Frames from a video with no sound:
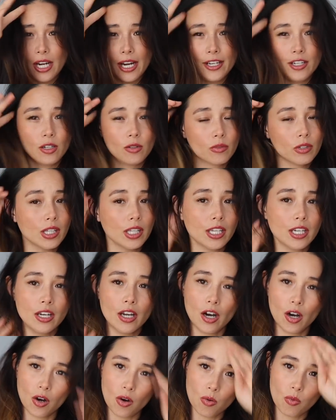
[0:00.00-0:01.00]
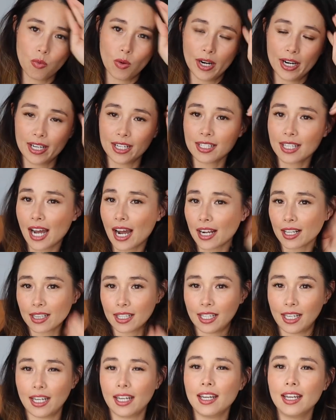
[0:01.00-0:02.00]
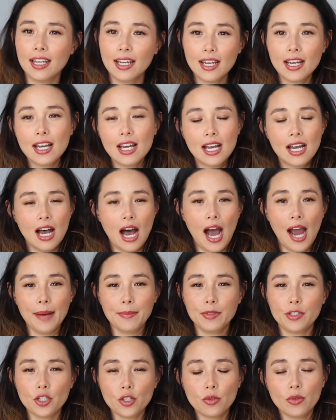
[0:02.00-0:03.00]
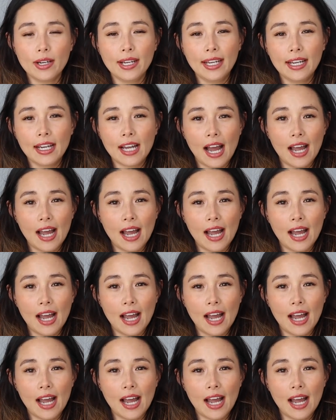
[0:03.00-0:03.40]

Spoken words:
I don't really know what exactly I'm doing.